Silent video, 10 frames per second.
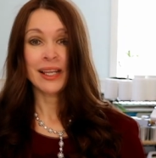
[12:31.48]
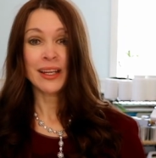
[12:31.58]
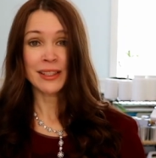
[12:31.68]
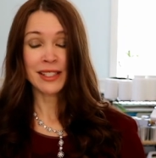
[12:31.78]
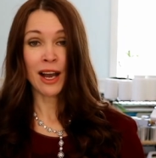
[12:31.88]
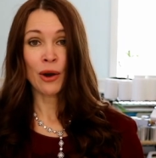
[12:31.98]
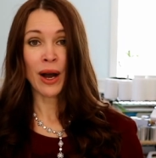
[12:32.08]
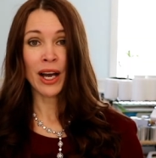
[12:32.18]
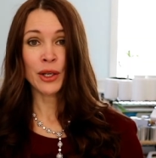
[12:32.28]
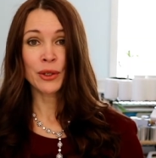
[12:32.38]
That's how
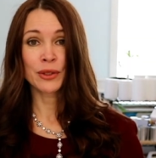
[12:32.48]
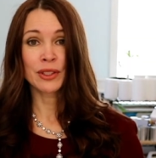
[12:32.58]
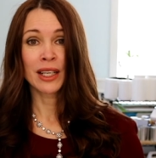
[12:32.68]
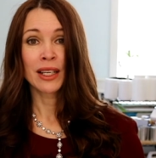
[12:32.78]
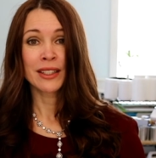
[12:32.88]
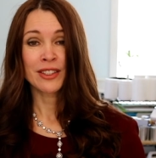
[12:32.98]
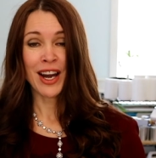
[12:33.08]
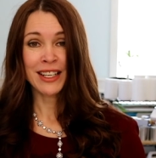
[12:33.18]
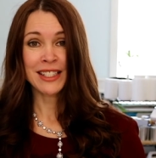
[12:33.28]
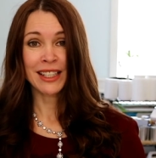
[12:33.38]
I could
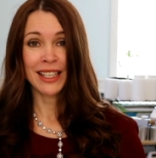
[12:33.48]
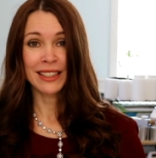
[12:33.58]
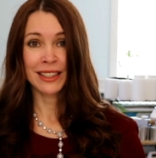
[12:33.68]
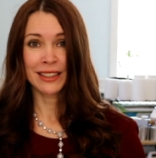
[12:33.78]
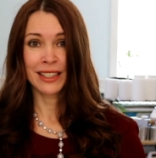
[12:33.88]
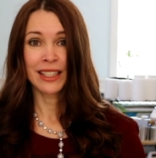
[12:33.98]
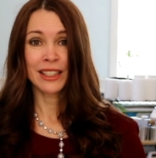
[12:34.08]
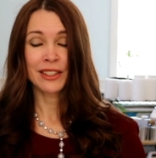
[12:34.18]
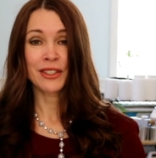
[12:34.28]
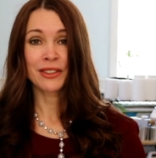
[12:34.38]
translate it
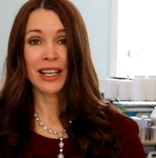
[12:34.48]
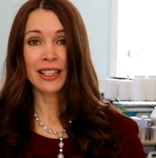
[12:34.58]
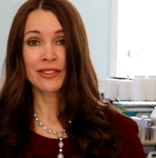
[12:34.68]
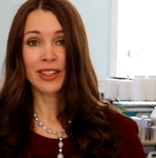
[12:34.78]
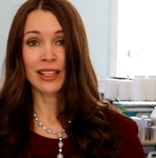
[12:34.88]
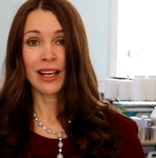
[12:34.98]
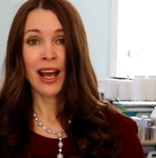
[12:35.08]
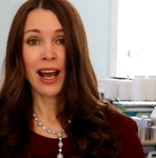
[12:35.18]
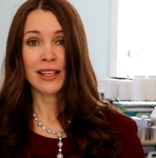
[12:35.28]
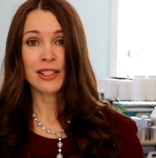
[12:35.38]
into Latvian
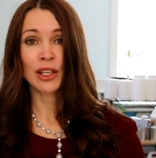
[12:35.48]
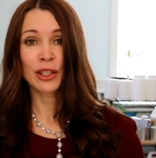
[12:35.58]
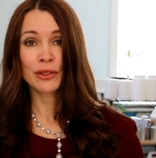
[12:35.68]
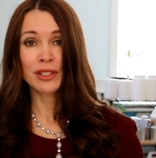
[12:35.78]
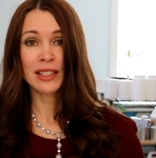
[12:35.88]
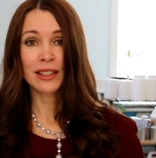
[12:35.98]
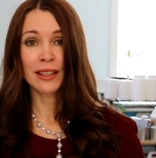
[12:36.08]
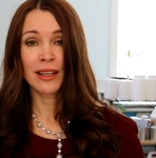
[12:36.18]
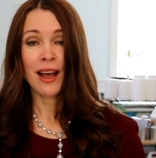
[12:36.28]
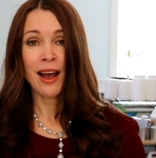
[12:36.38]
as
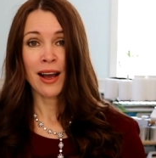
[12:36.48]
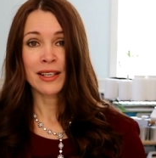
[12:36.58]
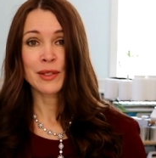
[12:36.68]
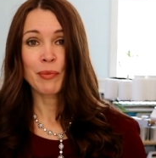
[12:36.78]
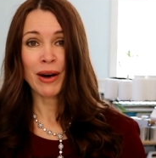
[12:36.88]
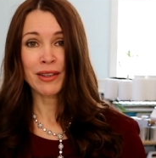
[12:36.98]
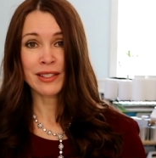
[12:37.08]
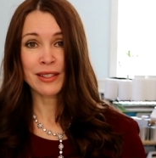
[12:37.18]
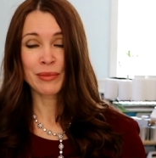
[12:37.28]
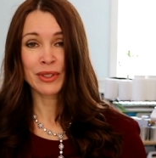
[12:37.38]
closely as
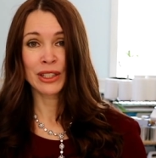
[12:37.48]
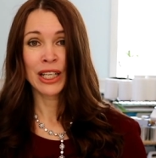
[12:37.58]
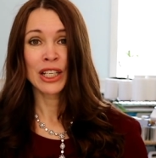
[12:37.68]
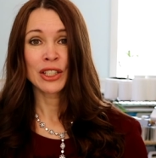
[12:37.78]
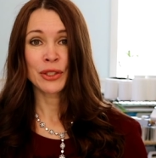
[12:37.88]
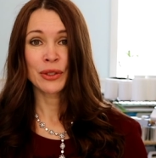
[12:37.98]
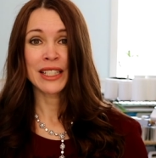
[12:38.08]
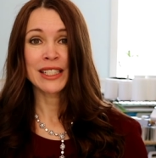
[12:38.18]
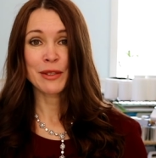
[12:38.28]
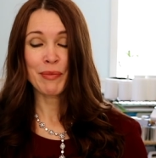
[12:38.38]
possible to
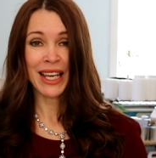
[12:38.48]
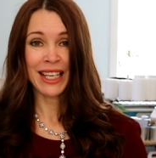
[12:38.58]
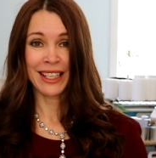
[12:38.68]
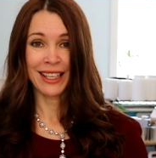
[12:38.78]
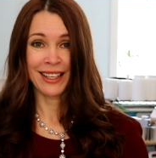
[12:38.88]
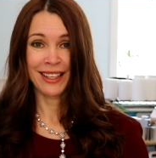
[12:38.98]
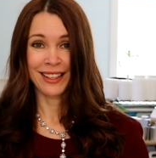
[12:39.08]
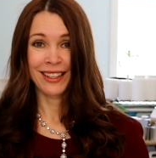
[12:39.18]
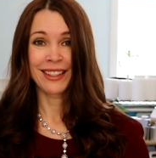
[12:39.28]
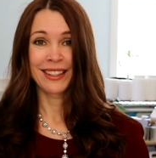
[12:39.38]
its
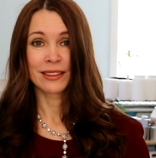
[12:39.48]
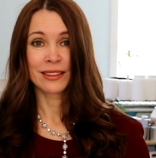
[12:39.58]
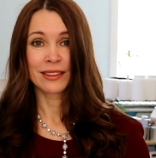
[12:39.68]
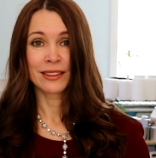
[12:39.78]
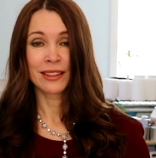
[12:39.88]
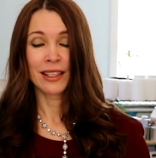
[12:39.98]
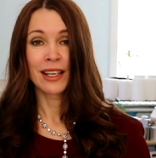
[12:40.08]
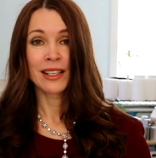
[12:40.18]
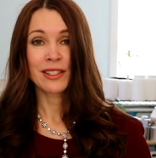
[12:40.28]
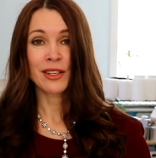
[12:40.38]
meaning.
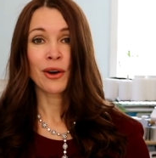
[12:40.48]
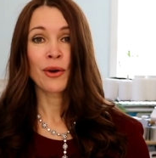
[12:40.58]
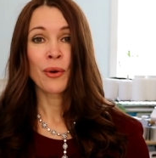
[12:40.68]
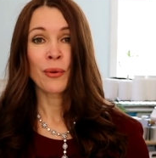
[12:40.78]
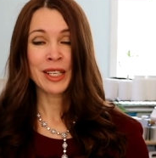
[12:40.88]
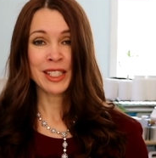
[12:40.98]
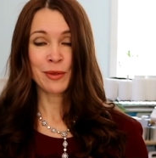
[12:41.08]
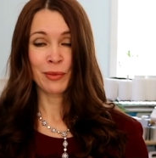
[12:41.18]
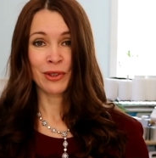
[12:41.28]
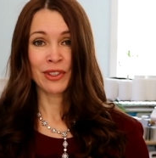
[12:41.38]
So
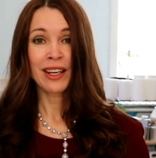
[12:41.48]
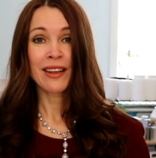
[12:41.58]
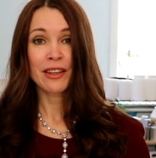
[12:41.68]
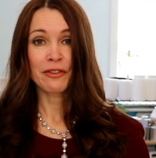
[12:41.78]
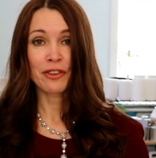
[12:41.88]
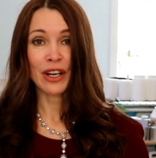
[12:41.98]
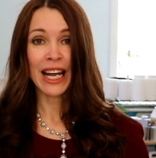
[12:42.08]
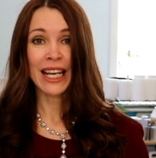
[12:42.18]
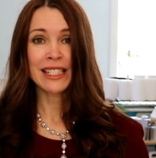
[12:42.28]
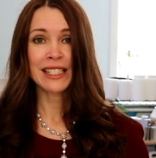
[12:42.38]
once more, the
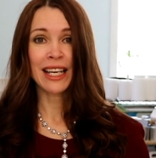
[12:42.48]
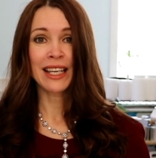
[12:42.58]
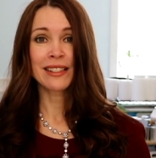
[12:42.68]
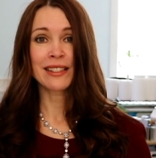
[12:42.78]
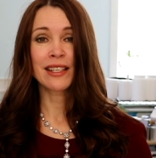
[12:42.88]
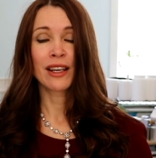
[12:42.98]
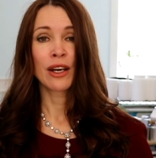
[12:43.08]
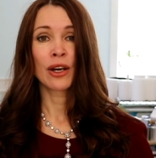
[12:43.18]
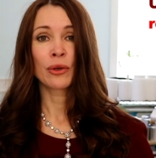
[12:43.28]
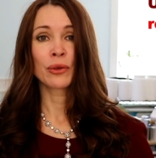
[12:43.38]
phrase is
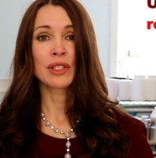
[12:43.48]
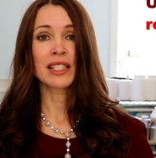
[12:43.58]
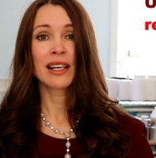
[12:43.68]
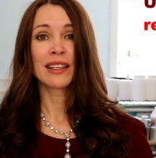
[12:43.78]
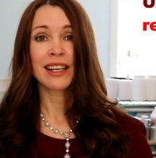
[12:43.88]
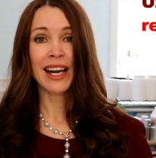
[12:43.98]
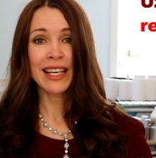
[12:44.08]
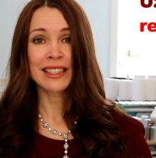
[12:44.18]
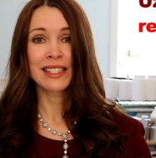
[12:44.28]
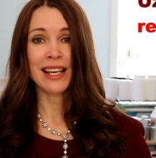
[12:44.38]
uz
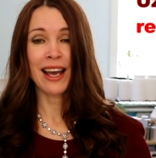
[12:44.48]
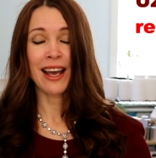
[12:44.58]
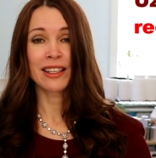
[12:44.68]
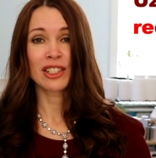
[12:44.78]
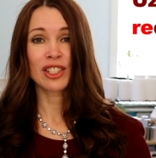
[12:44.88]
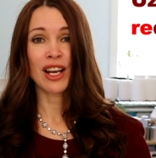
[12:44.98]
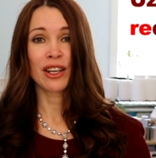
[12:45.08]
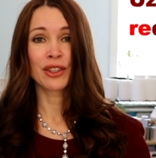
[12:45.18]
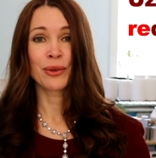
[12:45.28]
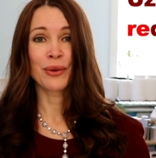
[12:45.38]

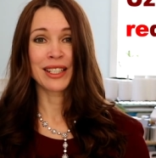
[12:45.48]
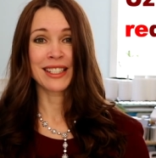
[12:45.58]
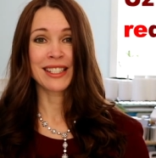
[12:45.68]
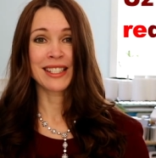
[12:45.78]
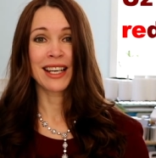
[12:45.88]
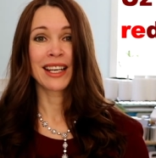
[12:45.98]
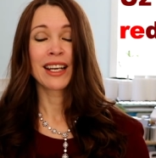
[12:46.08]
redzēšanos.